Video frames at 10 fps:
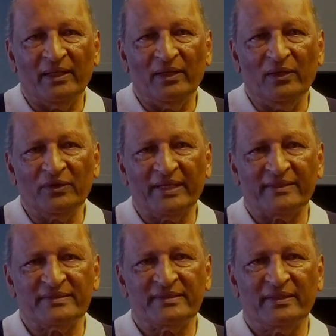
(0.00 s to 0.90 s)
look
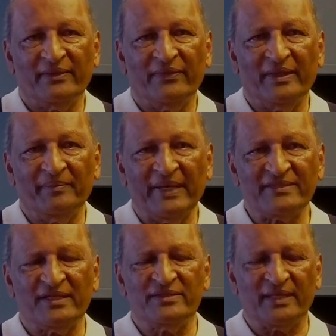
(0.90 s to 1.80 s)
at the
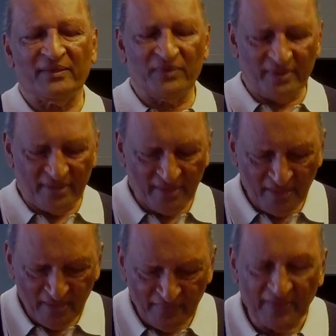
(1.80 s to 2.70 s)
message that
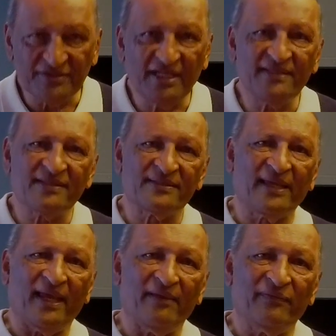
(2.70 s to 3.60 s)
that Jesus
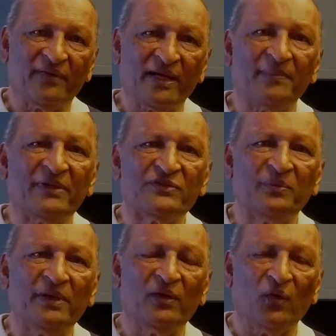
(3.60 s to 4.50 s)
gave Come unto
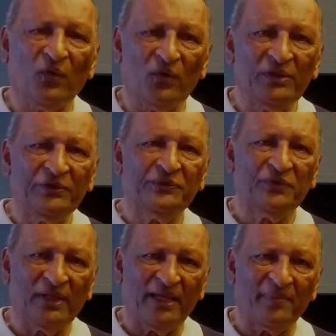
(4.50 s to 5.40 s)
me, all you who
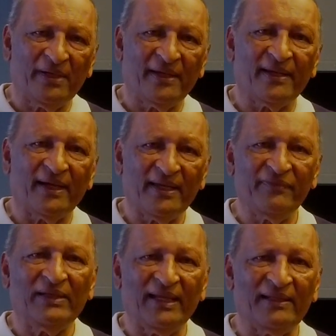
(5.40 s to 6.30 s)
labor and are heavy
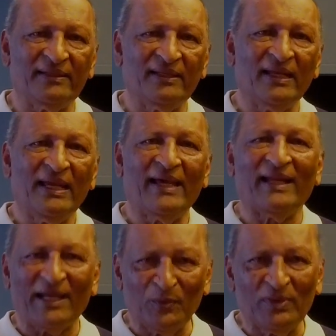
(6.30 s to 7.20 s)
laden, and
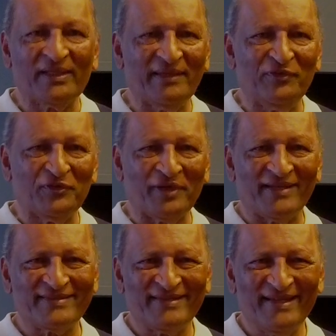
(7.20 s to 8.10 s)
I will give you
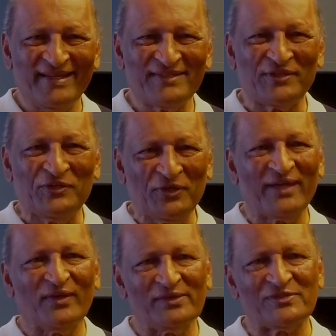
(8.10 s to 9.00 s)
rest. So you
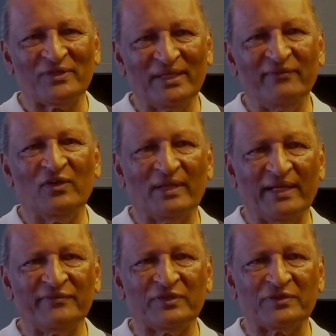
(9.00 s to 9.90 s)
can also give your
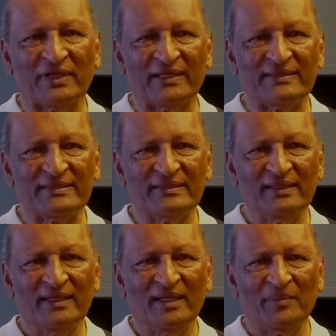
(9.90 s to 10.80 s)
life to Christ.
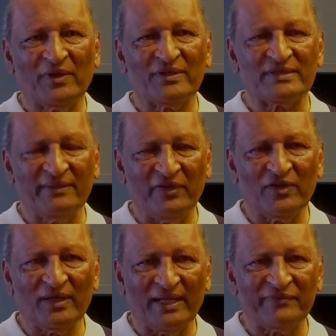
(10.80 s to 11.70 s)
Because giving your
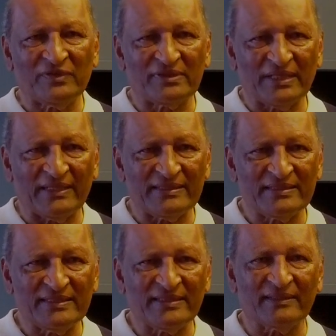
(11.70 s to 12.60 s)
life to Christ
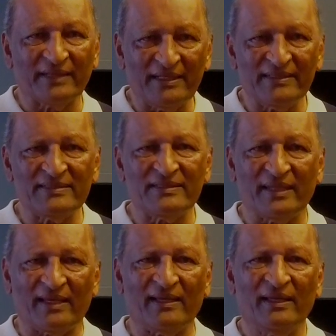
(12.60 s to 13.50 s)
is the greatest
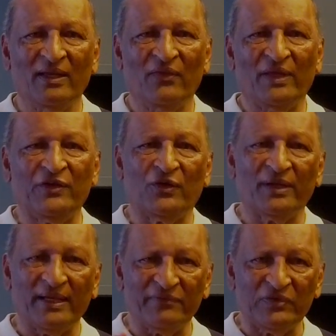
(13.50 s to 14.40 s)
thing that you could
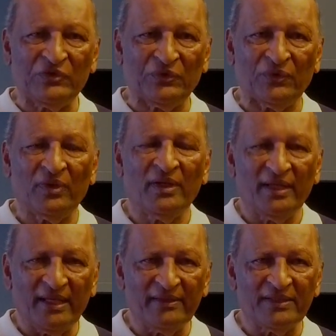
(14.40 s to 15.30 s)
ever do
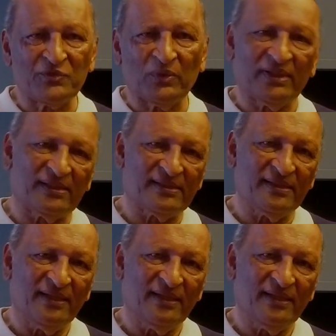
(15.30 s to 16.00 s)
in this world.